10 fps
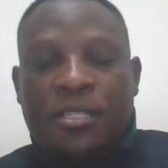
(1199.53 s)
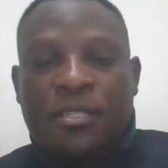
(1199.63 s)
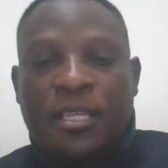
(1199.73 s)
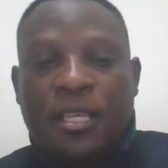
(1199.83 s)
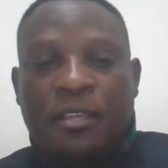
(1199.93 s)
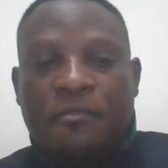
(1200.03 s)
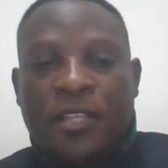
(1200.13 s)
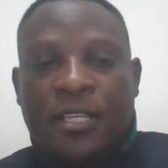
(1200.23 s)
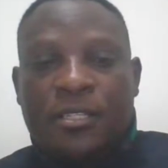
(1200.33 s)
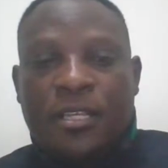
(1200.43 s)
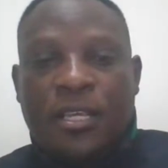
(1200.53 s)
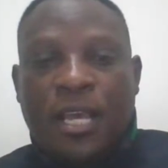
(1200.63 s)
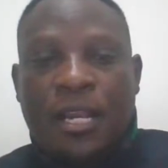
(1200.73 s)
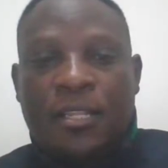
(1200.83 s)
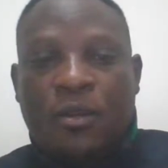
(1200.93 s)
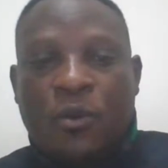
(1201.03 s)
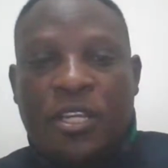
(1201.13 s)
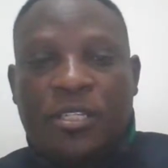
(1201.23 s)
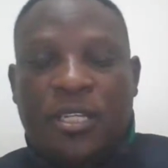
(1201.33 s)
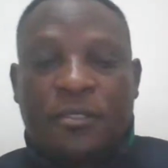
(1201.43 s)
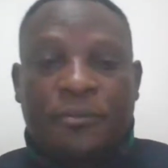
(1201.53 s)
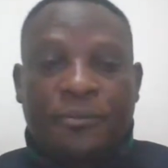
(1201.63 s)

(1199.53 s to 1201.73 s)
see if there's another question.